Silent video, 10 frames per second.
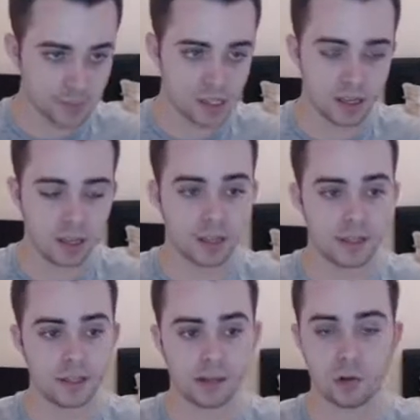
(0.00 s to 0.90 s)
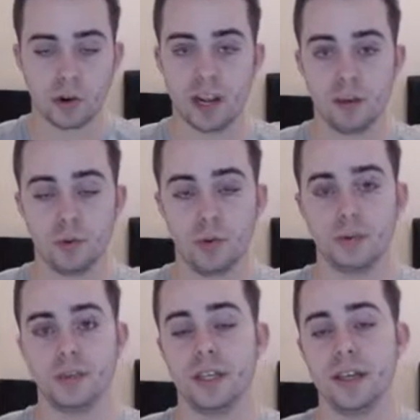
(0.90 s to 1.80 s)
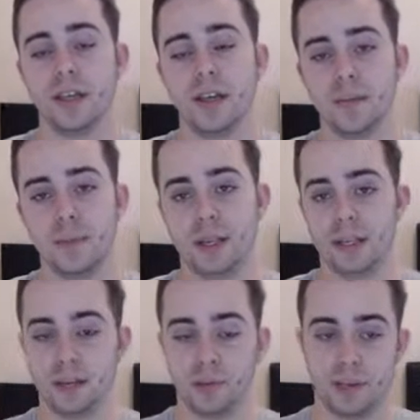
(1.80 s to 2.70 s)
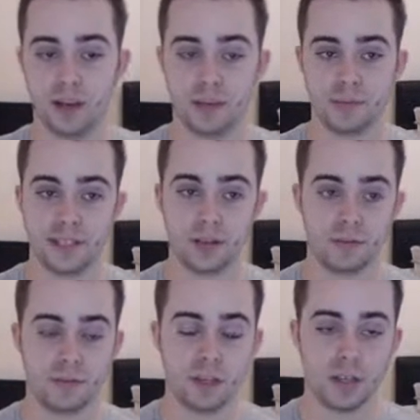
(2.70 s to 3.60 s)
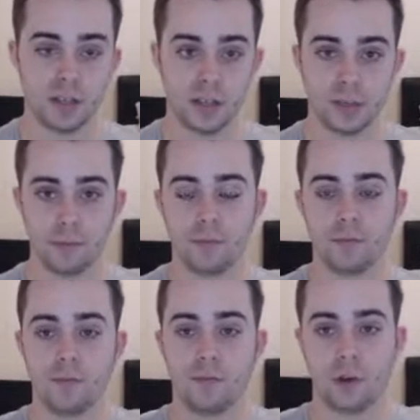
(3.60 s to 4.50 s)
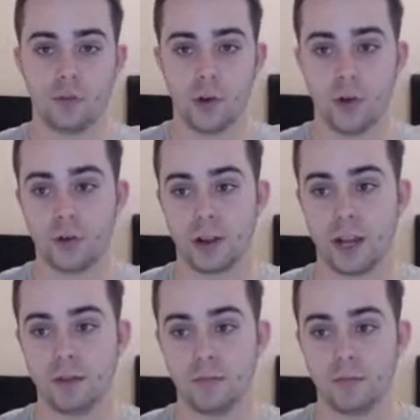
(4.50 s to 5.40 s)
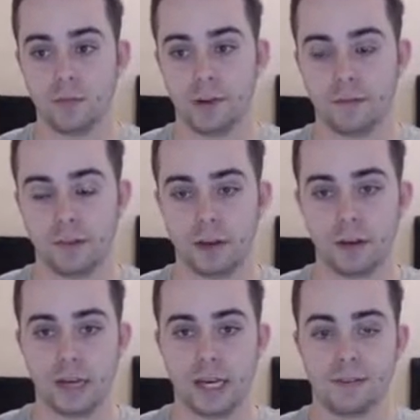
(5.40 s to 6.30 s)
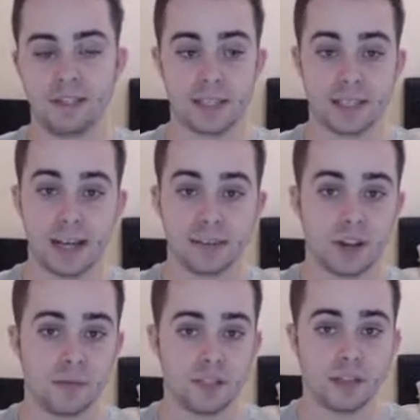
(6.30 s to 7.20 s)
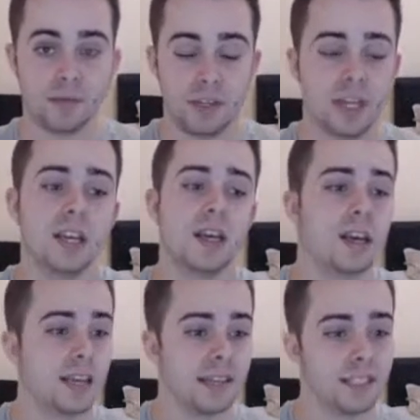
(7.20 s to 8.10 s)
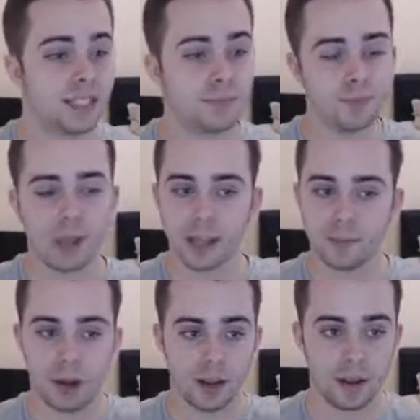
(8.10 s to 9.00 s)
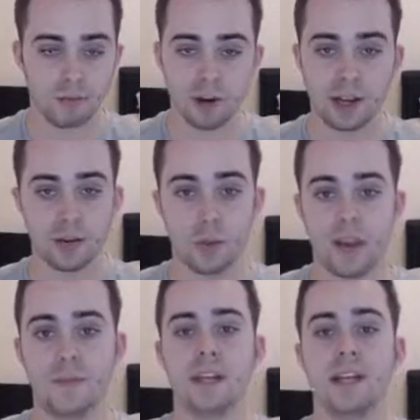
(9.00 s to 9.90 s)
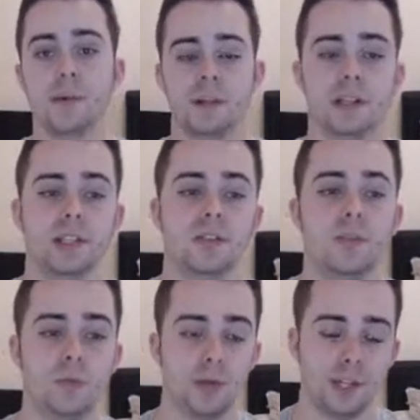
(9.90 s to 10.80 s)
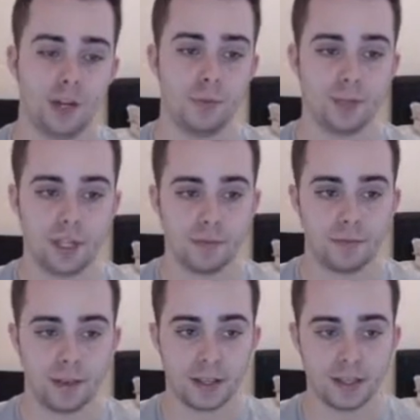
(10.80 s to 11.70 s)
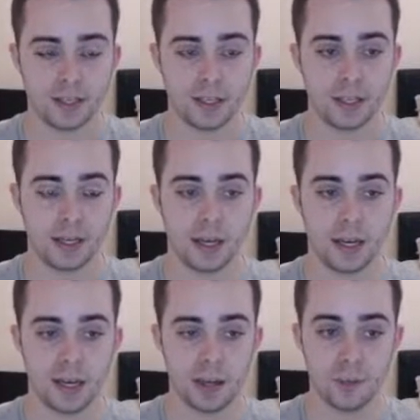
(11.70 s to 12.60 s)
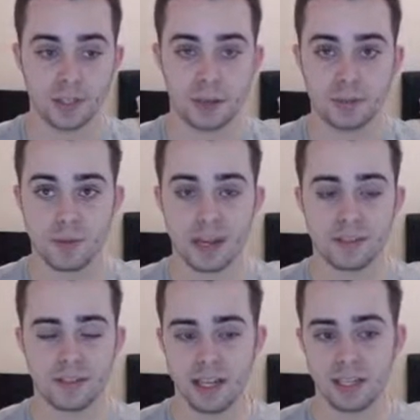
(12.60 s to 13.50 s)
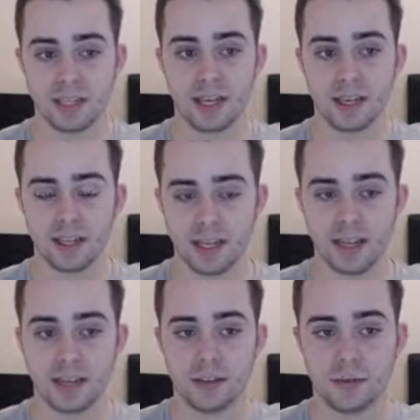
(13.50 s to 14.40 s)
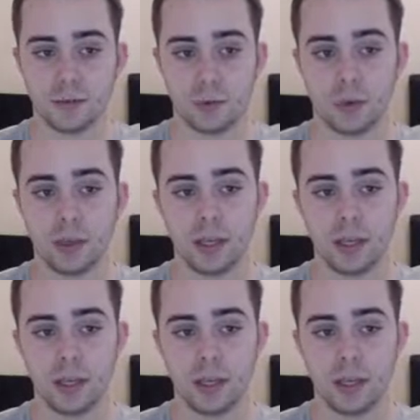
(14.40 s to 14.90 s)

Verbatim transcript: Uh, and, and Rocky Helmet will obviously mean that he'll be hurting himself um, over and over again with you know any physical attack that comes into me. Again, this is like my a really good way of me dealing with the Gliscor, which opens up things, uh, opens up space for Celesteela and for